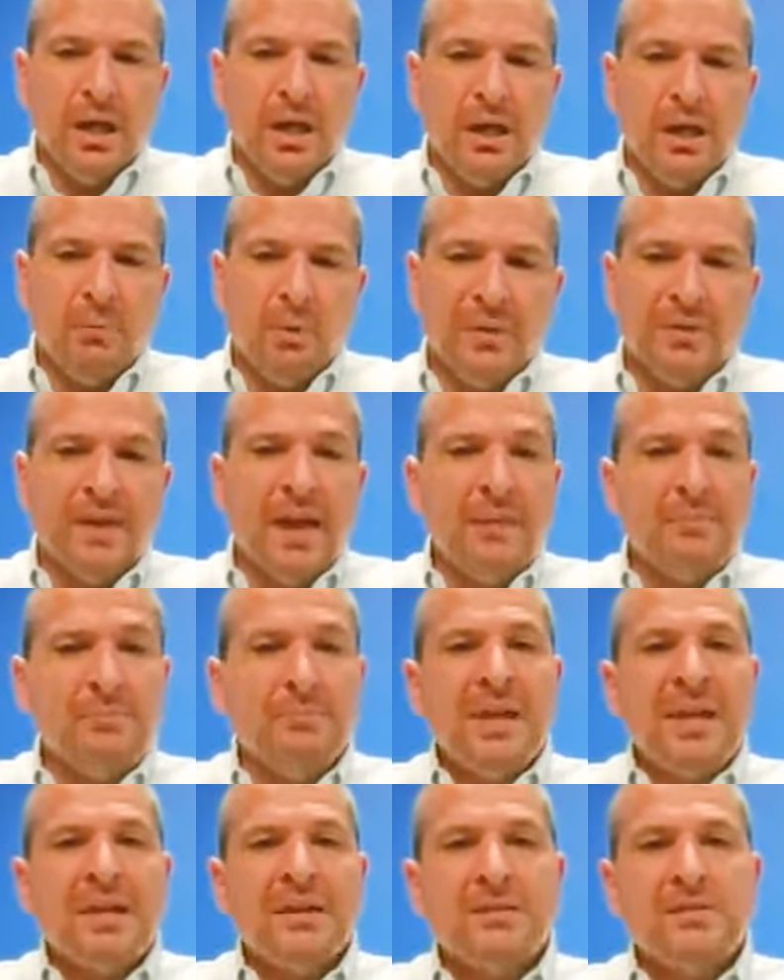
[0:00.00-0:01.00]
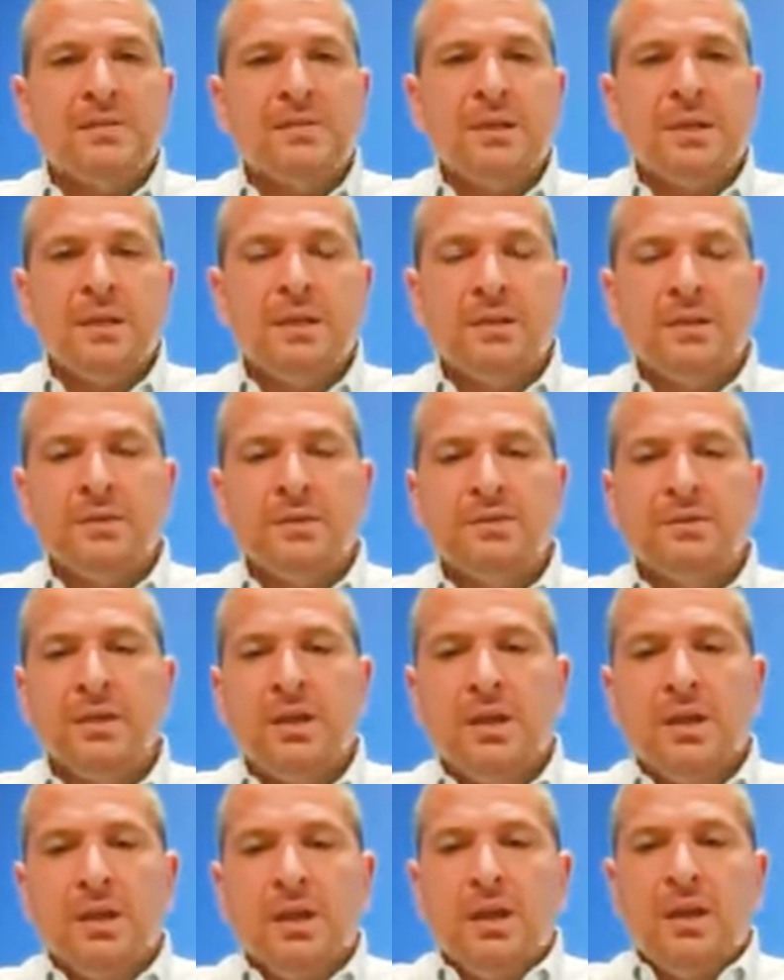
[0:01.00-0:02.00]
And what that means is
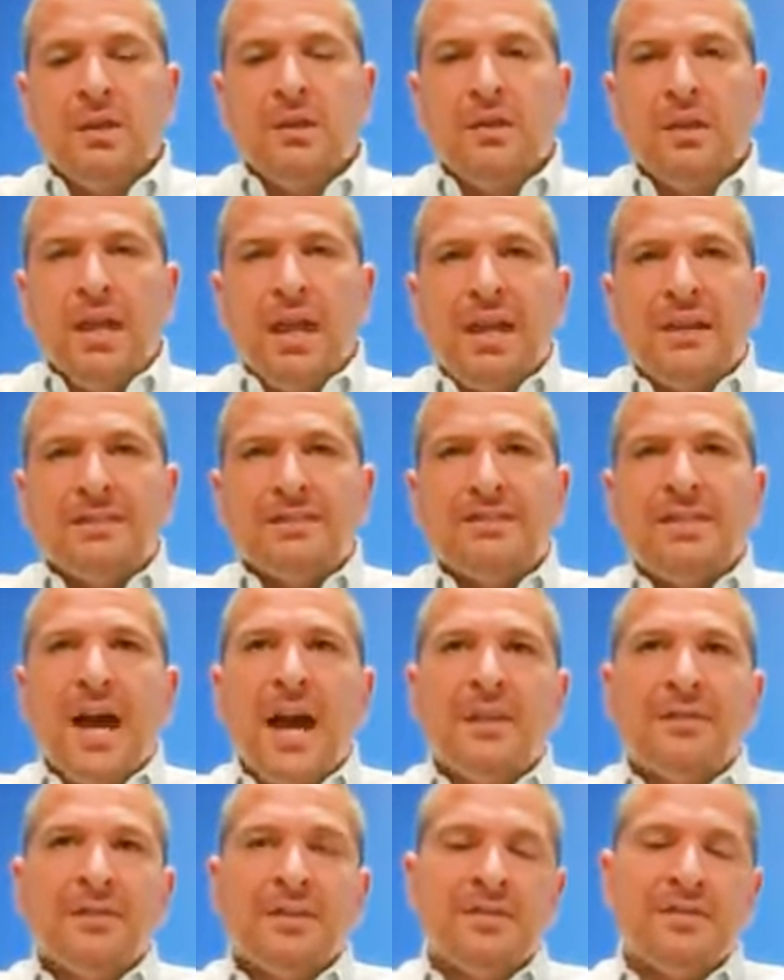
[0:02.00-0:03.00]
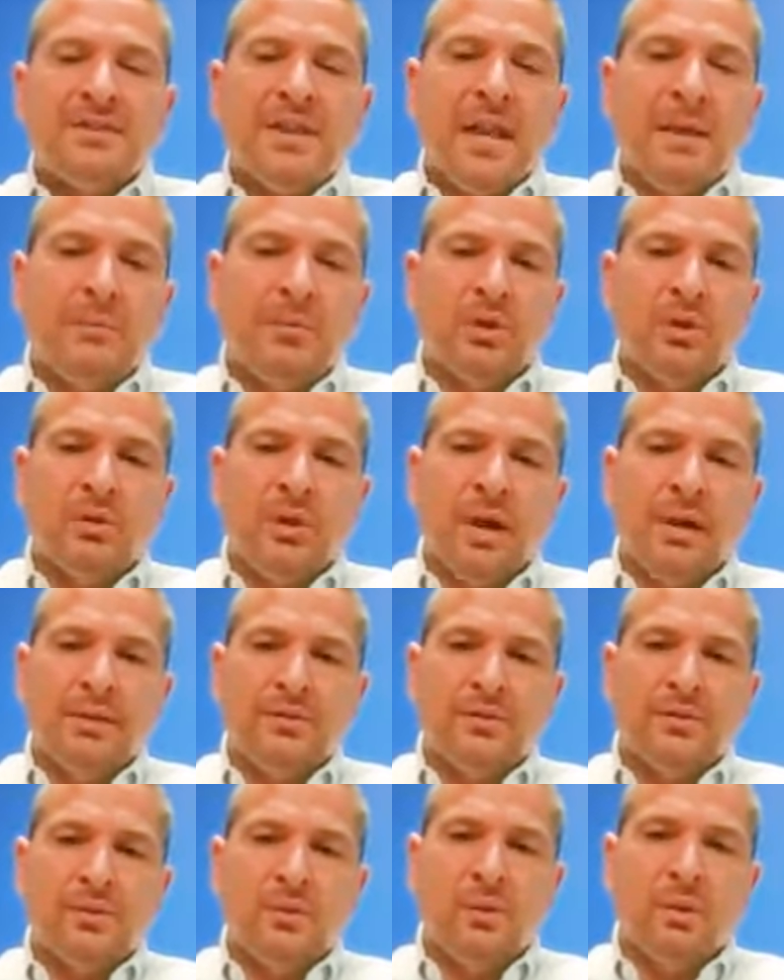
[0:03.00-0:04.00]
it's not the same credit
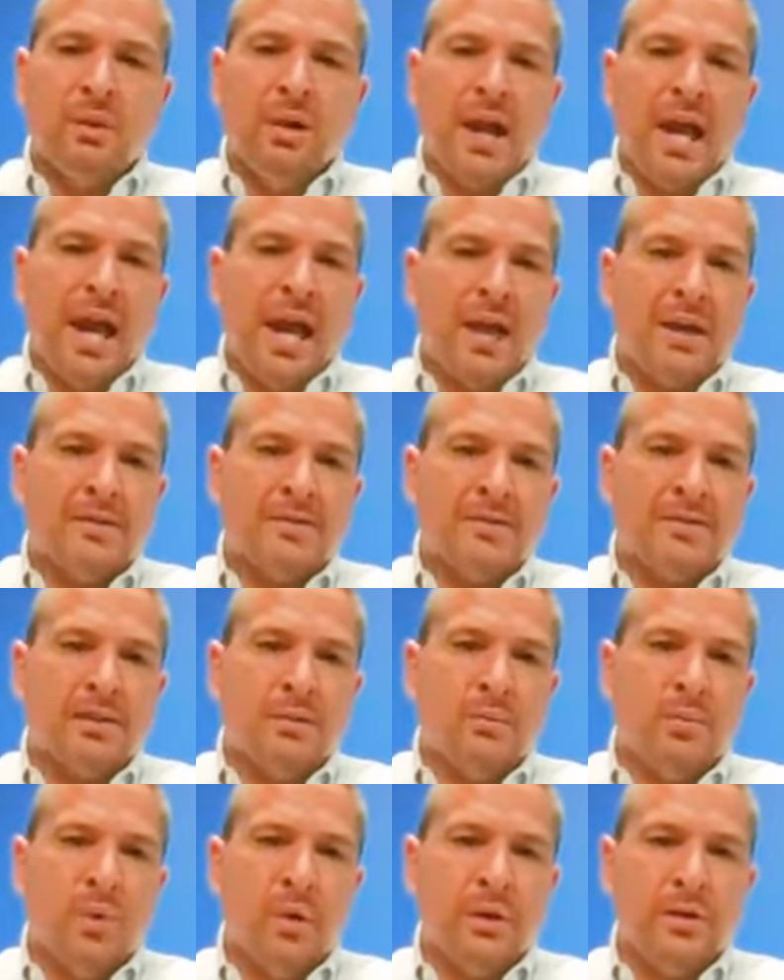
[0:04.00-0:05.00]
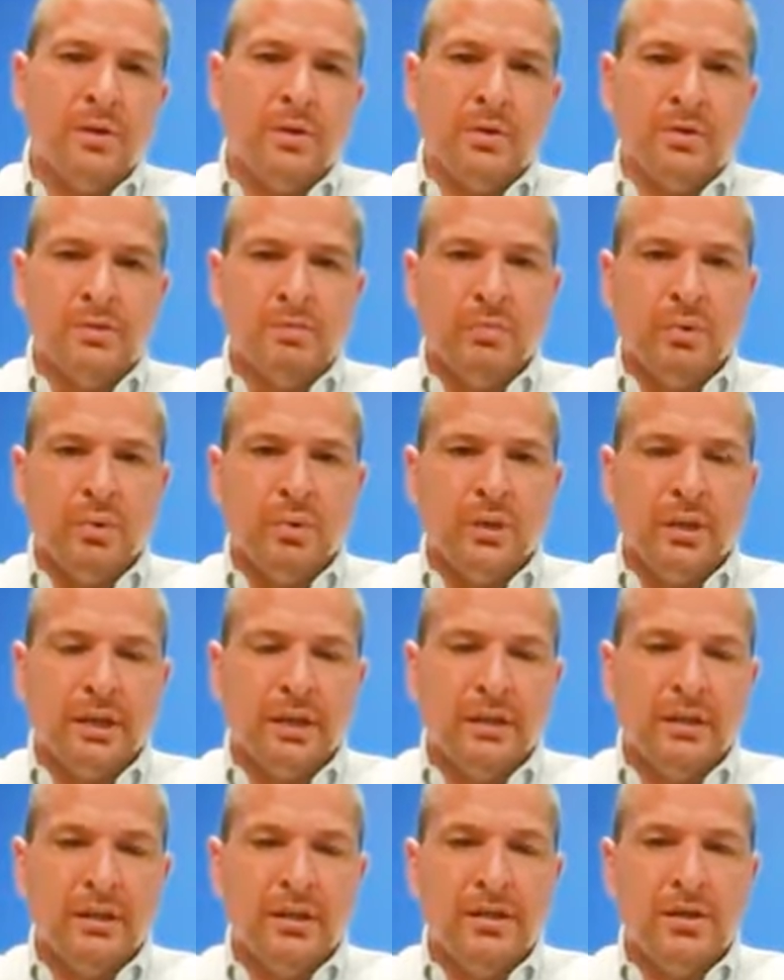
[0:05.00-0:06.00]
score as someone who is
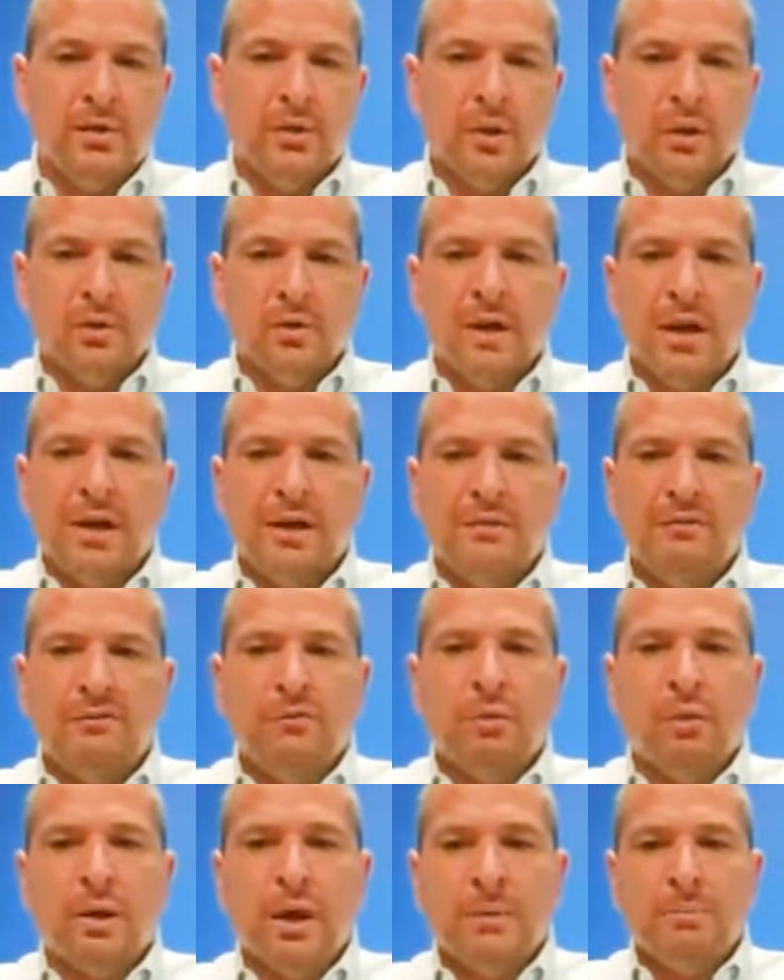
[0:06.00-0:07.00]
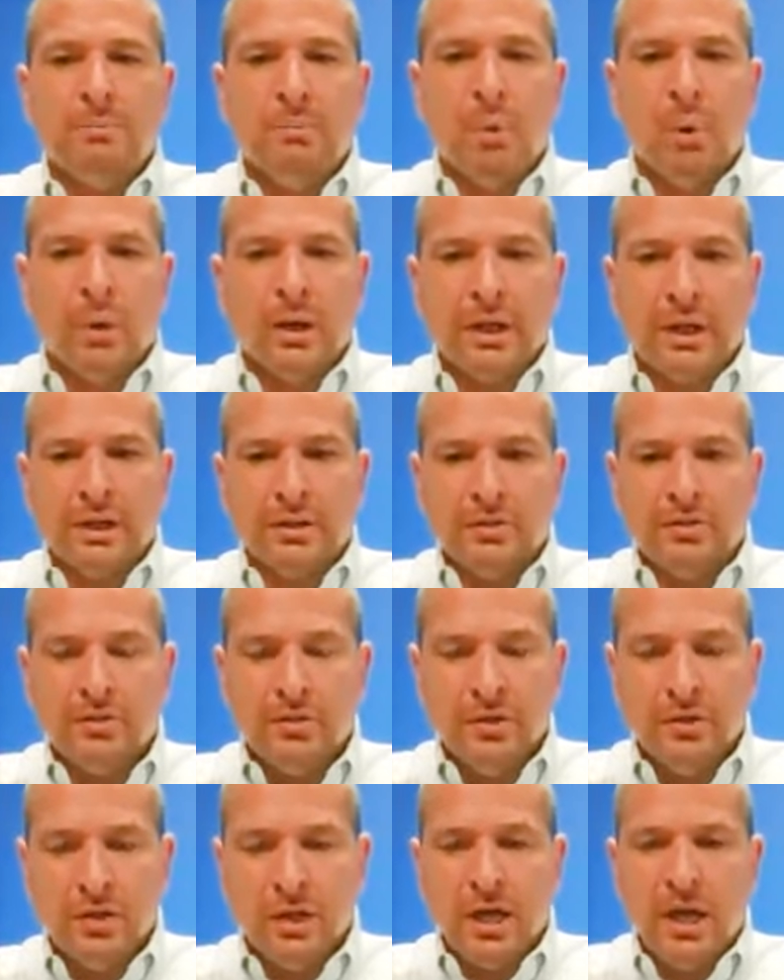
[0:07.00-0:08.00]
pulling your credit for a mortgage
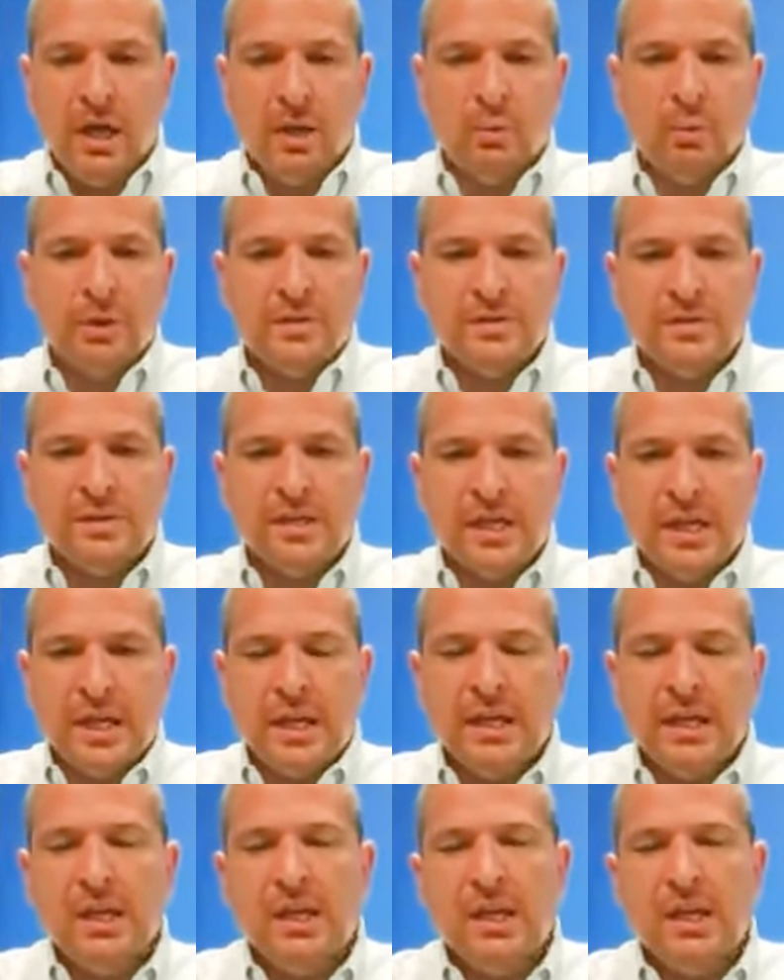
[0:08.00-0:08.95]
uh, would see.